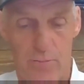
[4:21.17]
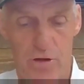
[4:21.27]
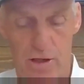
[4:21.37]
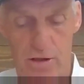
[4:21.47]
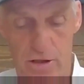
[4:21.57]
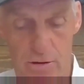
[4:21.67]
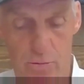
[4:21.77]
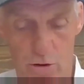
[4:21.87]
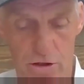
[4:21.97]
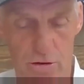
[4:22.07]
I'm telling you
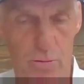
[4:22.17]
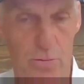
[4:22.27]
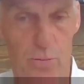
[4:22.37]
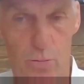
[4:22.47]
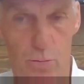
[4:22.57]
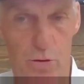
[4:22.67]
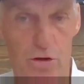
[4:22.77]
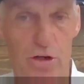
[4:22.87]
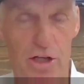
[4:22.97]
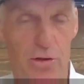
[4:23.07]
that when you
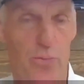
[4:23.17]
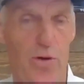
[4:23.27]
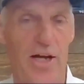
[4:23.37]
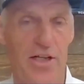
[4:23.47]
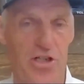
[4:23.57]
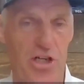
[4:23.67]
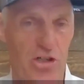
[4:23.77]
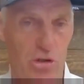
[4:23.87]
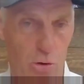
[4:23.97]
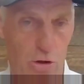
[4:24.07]
get the right
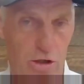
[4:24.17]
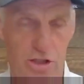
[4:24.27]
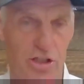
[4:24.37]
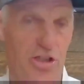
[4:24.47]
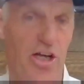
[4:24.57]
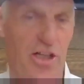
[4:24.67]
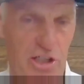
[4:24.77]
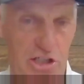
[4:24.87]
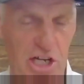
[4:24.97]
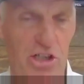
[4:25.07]
essential oils, and an
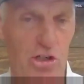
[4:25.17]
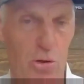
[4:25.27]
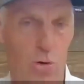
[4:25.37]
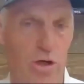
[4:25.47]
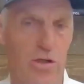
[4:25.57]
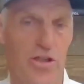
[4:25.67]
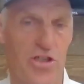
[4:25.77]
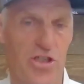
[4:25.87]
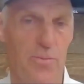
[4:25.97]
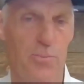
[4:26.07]
essential oil
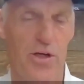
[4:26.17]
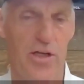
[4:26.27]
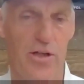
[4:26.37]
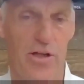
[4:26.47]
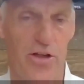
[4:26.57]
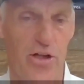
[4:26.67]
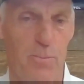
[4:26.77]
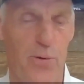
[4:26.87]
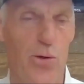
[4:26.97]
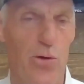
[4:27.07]
is simply the
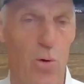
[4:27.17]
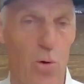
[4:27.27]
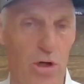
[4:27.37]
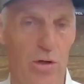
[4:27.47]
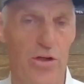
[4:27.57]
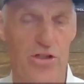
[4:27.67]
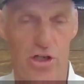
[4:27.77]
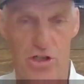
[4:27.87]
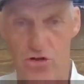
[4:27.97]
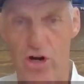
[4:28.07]
pure oil that's
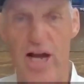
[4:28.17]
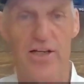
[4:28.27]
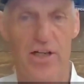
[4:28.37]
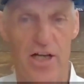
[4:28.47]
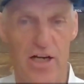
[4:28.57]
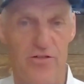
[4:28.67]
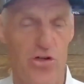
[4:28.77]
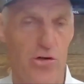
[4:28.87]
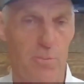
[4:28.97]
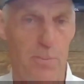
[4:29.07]
extracted out of
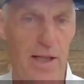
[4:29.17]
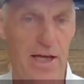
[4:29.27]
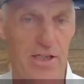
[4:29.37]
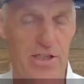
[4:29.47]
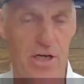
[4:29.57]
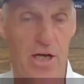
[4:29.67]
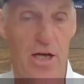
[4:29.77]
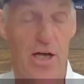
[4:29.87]
certain plants.